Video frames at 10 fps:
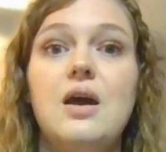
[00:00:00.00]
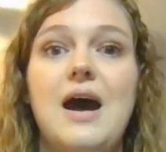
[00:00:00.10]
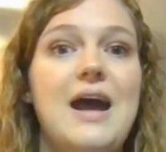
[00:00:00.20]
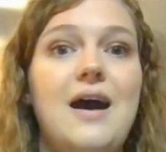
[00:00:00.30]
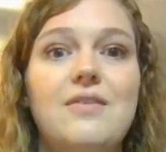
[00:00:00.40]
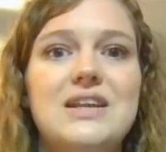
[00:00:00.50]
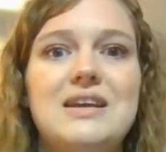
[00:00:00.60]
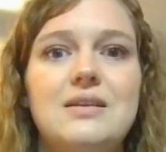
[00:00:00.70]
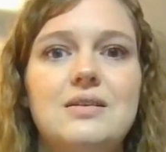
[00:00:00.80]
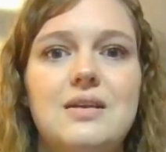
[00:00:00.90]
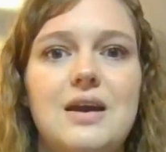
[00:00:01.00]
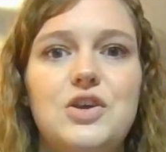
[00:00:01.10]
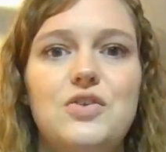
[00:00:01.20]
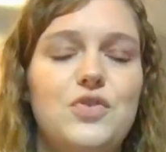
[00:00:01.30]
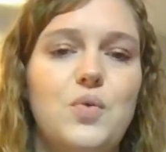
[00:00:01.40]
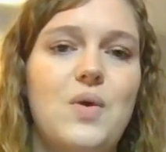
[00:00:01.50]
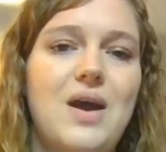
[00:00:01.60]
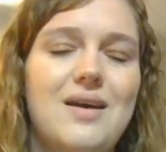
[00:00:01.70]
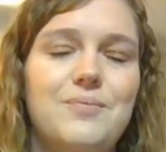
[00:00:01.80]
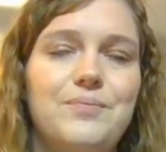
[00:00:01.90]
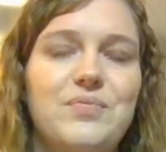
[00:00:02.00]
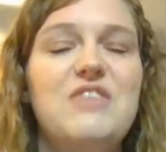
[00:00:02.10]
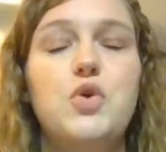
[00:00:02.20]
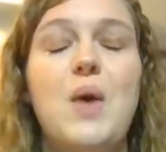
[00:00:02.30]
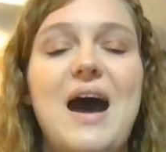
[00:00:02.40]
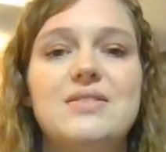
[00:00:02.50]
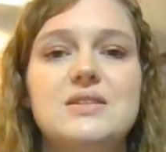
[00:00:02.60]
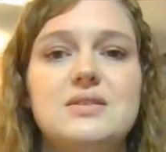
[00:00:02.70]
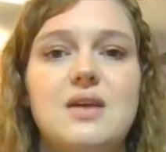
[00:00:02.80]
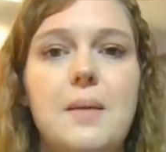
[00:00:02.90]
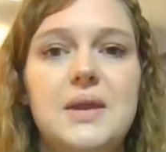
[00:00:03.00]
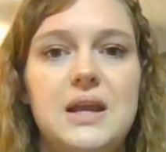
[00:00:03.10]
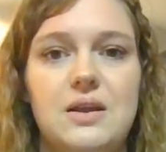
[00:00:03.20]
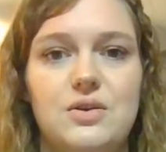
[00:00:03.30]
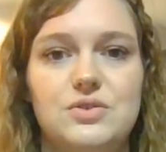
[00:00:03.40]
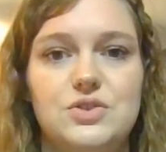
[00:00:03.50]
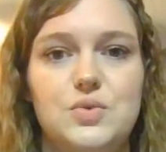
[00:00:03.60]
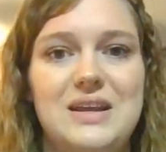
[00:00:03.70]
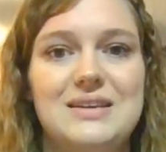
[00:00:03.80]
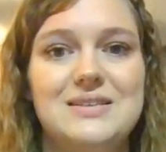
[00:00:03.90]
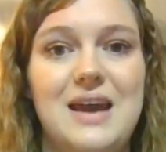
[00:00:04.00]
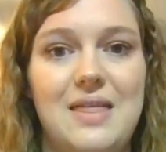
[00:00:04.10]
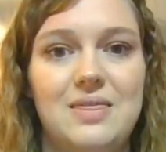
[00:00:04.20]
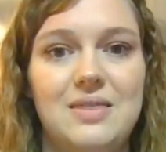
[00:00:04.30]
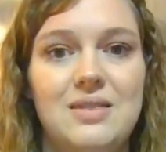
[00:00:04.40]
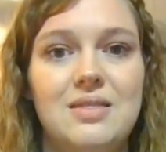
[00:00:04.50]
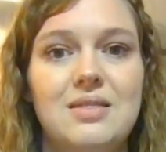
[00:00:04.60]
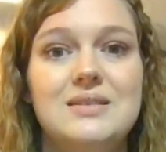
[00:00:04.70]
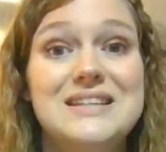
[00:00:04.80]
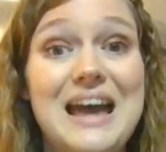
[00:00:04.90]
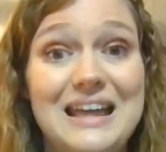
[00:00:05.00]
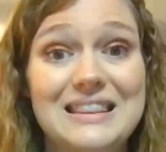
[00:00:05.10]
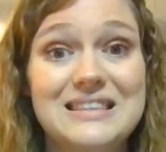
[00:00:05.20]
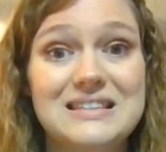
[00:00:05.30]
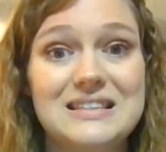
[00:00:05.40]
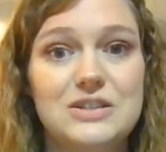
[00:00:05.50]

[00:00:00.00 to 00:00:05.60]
I haven't eaten, if you add the denominators, you would get 10 tenths.